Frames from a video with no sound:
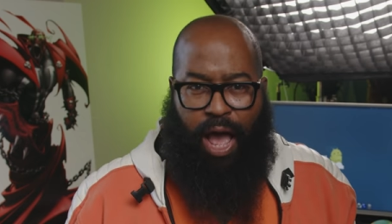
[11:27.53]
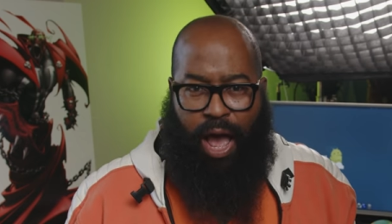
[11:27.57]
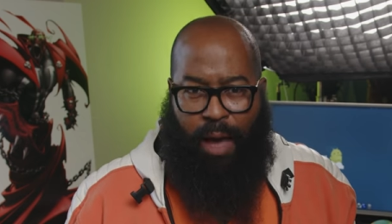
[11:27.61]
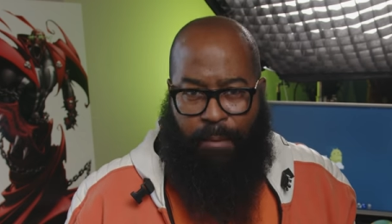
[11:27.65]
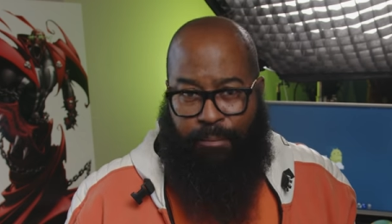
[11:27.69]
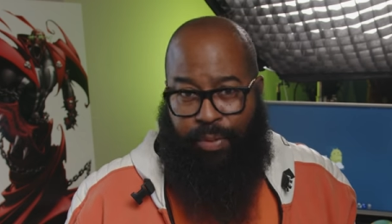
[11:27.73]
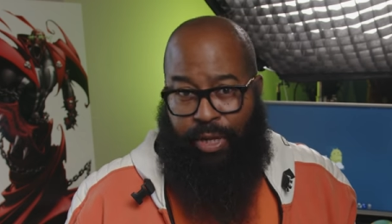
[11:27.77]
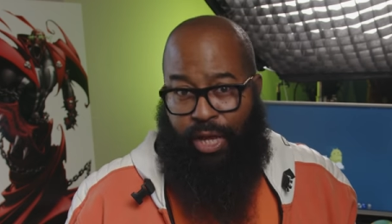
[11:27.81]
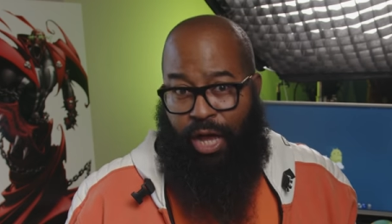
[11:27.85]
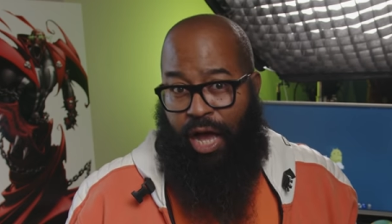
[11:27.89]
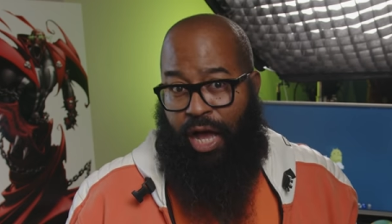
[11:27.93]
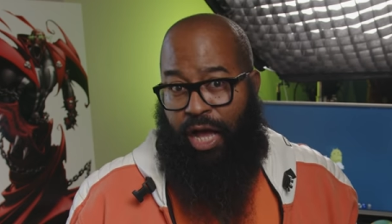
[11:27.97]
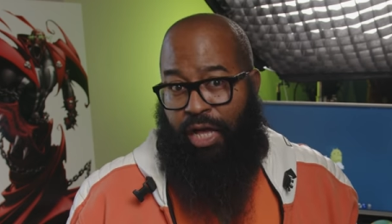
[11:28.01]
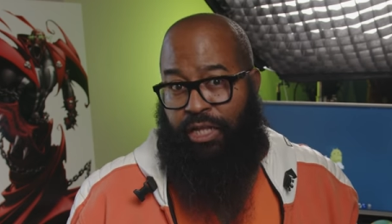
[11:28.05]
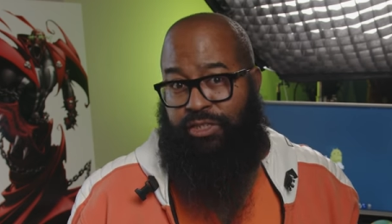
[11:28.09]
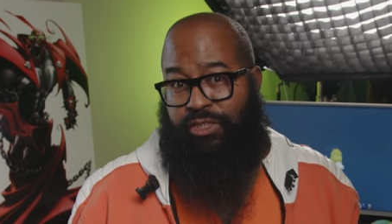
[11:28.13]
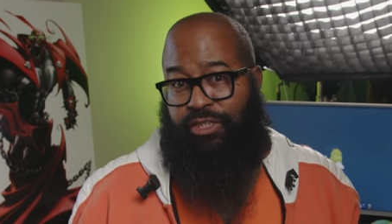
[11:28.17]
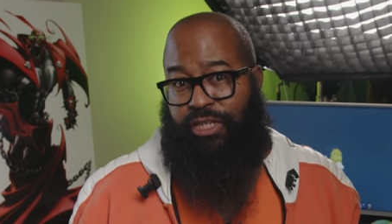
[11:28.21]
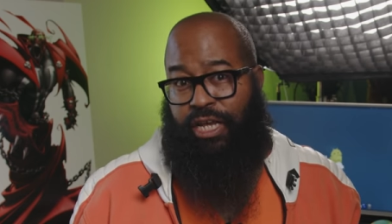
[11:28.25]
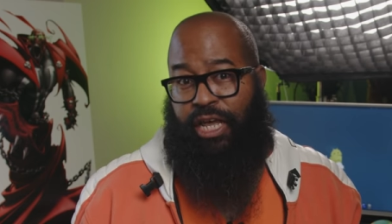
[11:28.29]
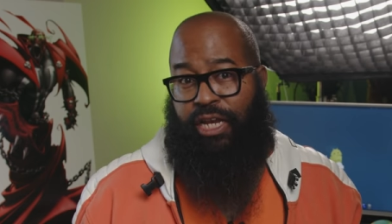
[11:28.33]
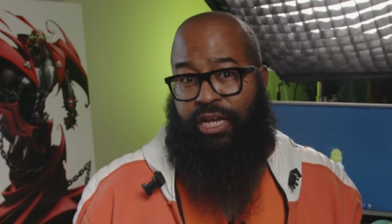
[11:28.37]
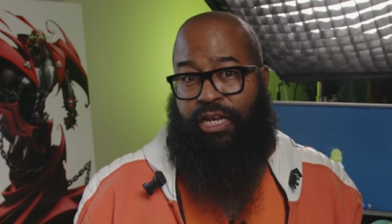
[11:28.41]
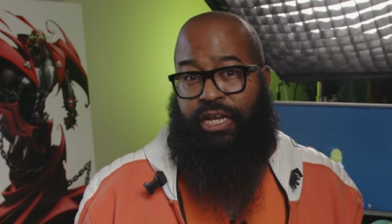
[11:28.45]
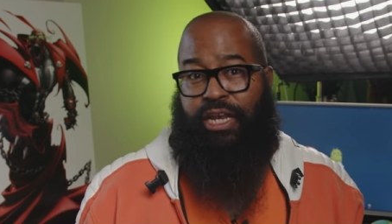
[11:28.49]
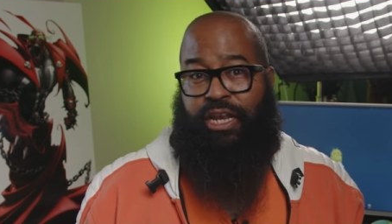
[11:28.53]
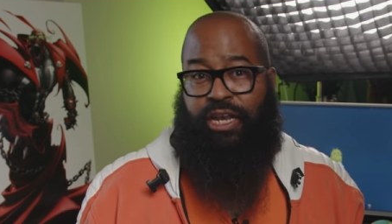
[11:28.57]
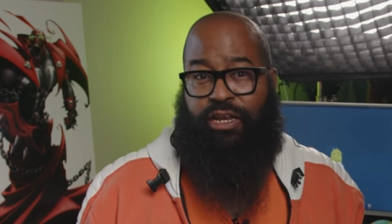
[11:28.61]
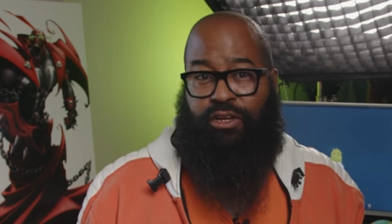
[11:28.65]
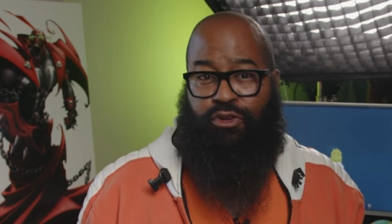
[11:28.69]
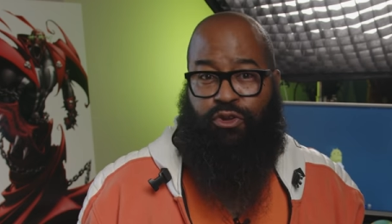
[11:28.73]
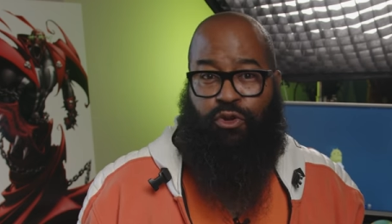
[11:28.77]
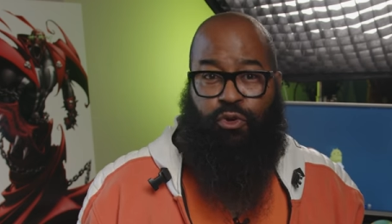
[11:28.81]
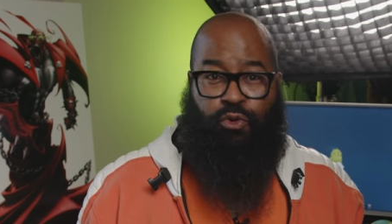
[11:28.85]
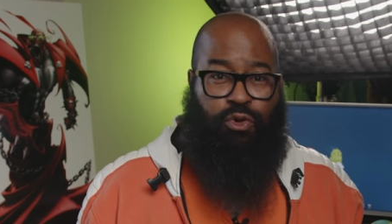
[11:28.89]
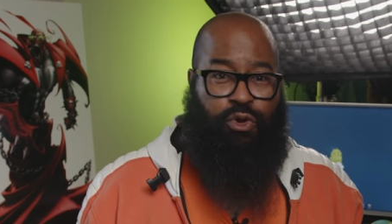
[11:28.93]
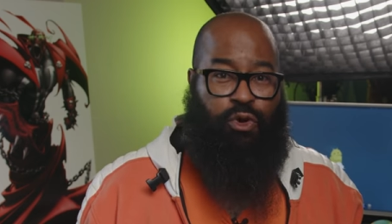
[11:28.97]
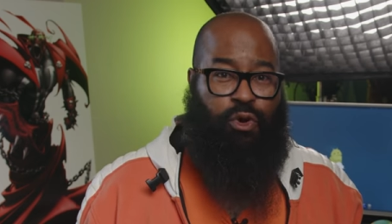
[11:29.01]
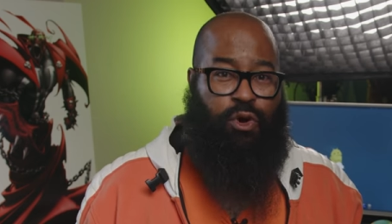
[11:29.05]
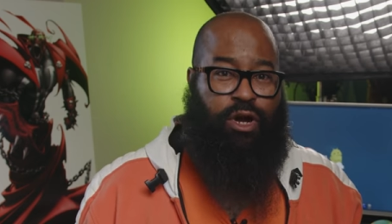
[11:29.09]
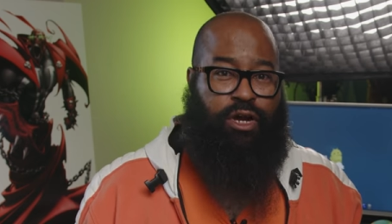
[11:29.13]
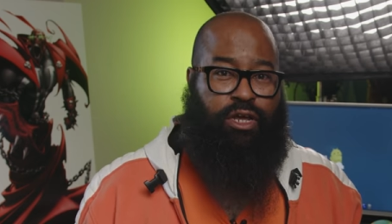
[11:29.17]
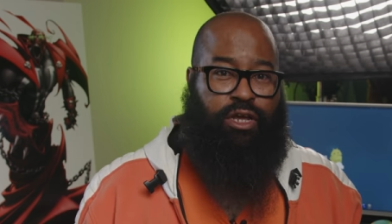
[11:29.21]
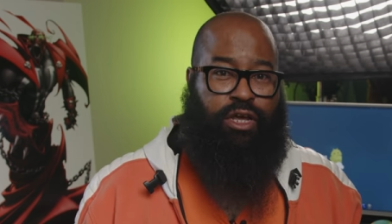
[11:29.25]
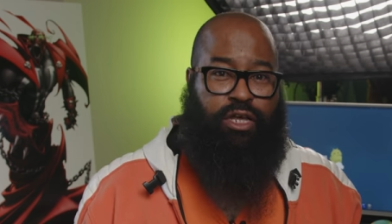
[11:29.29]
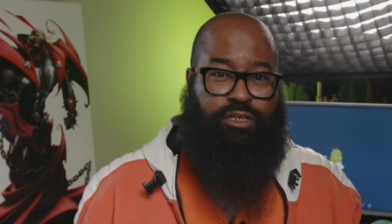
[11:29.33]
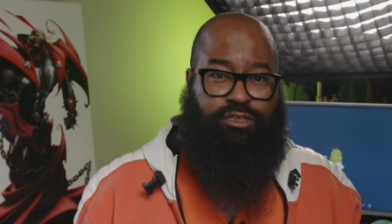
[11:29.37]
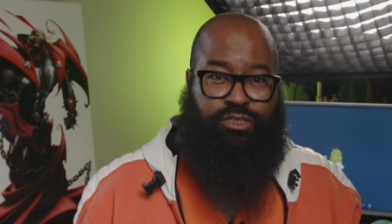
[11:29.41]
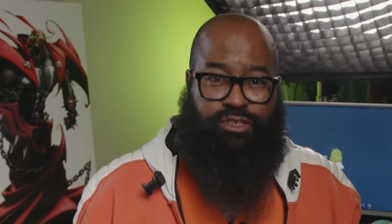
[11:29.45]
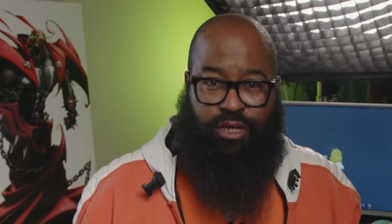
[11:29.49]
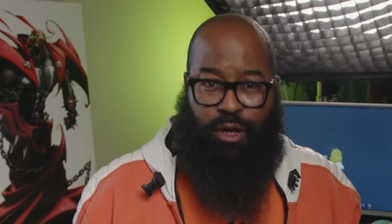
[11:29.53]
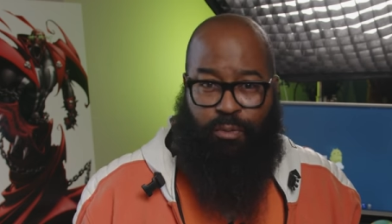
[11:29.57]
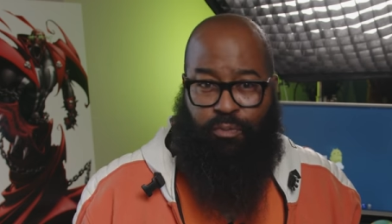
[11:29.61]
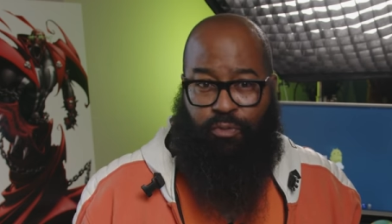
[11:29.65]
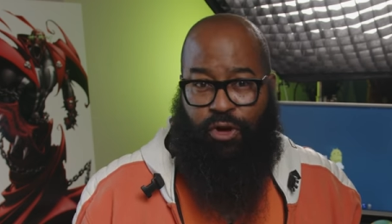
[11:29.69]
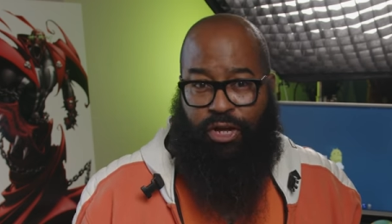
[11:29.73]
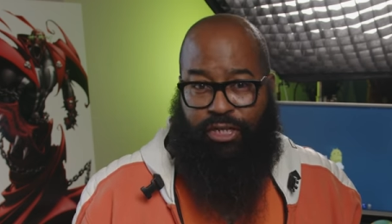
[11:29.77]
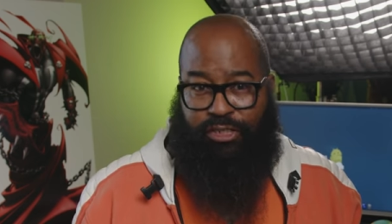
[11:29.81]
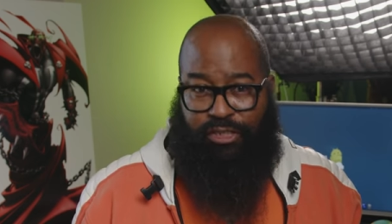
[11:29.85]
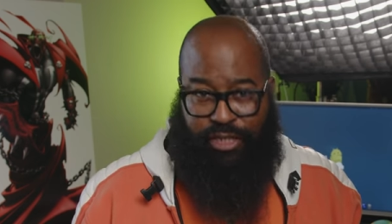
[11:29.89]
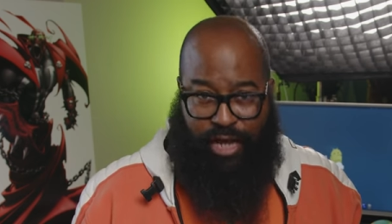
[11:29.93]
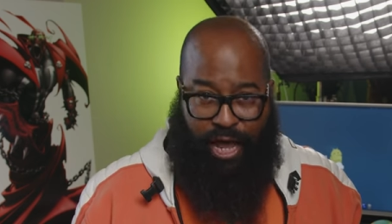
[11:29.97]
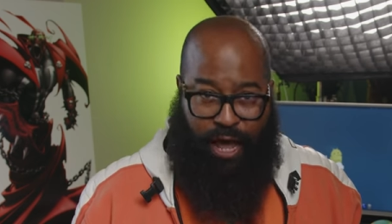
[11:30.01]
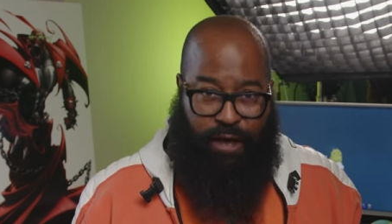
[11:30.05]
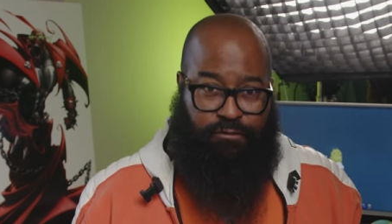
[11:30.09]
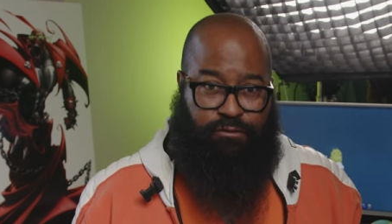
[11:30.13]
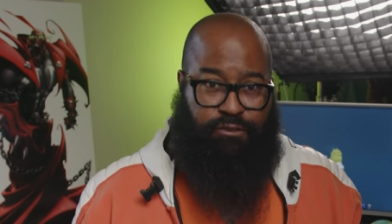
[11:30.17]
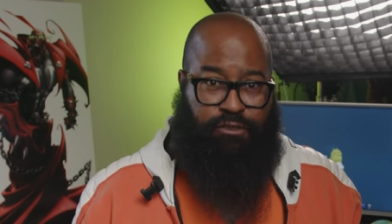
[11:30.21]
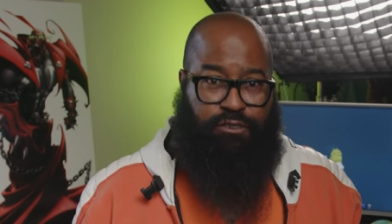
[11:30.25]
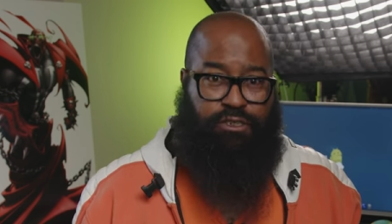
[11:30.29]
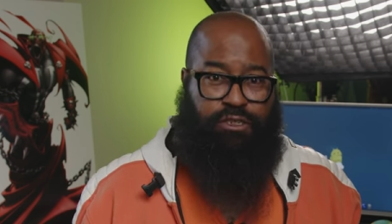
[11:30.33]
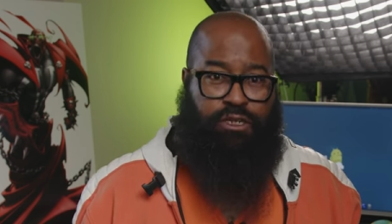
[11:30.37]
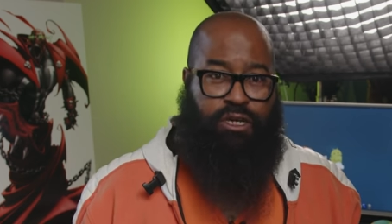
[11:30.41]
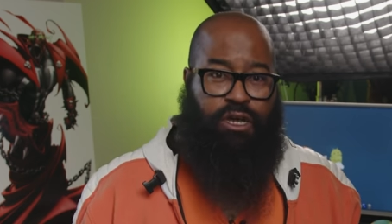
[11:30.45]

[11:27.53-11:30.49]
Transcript: ambiance and New York subway sound.